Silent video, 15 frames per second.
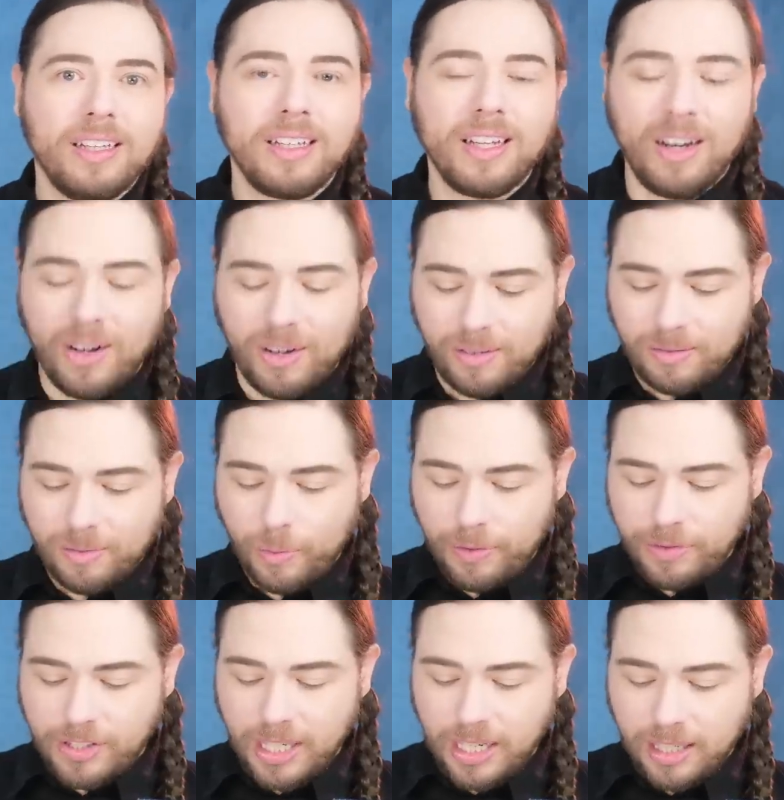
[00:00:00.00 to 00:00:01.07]
You know,
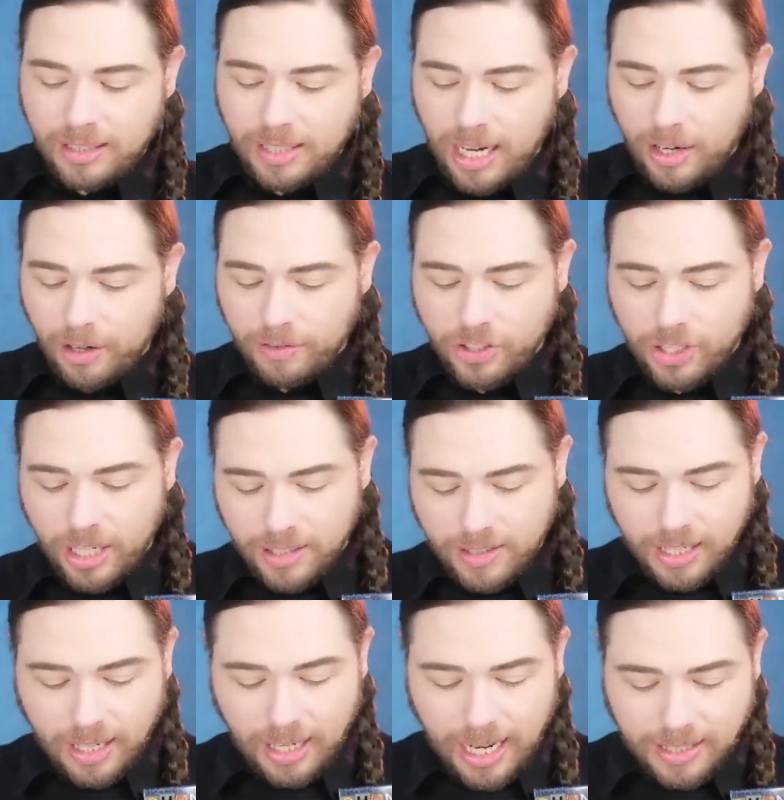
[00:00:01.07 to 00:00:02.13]
we've seen a ton of Chanel
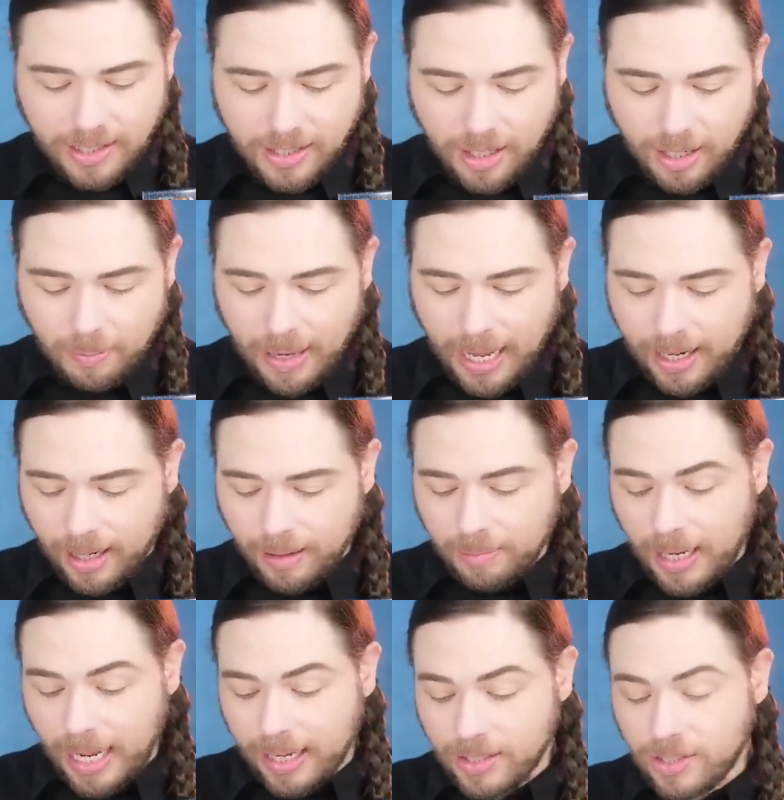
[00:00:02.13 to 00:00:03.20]
sunglasses that are black on
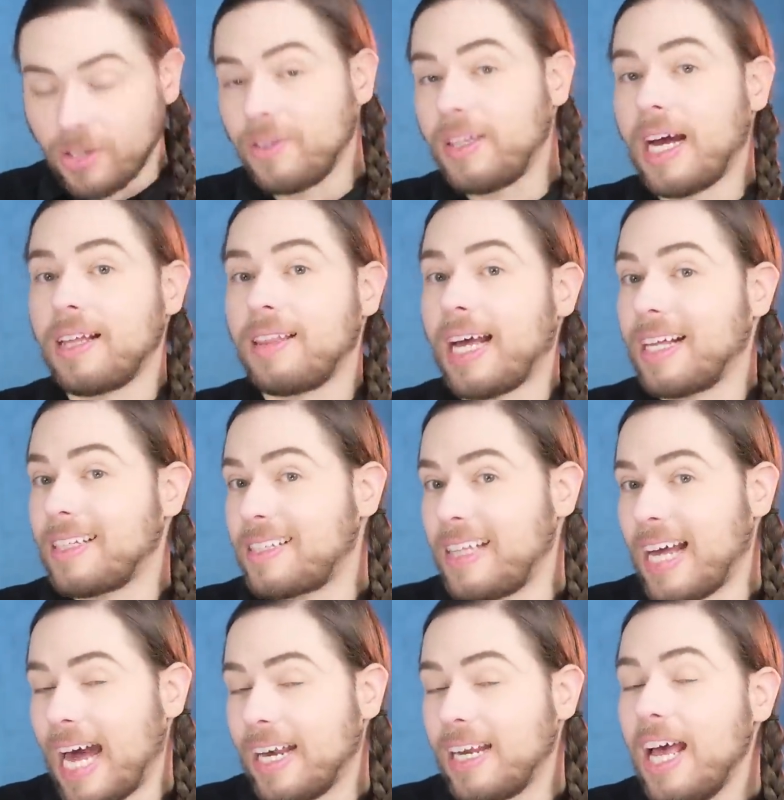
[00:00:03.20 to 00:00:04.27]
black. So that's
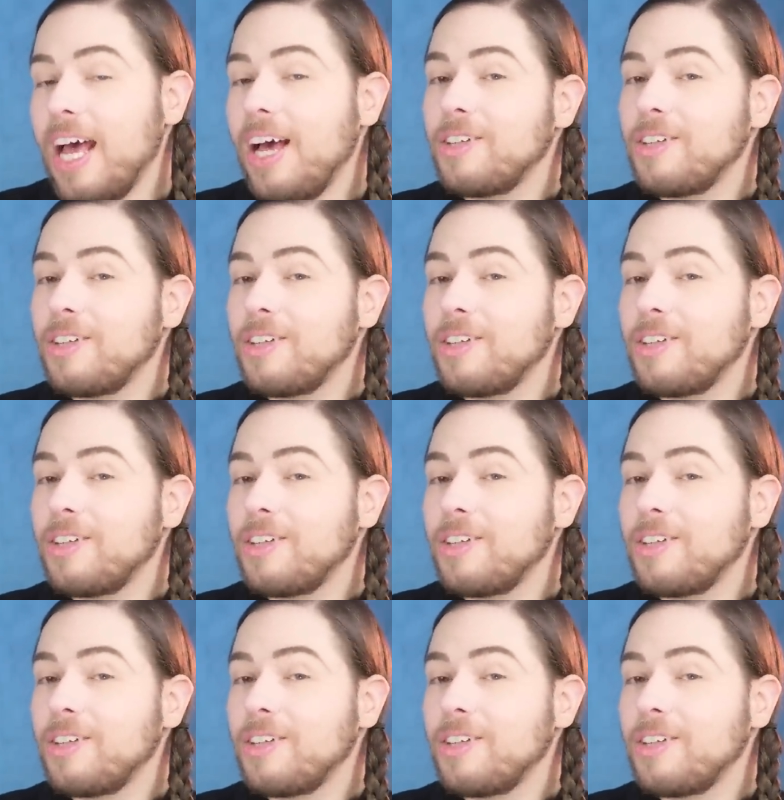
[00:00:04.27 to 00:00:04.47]
that.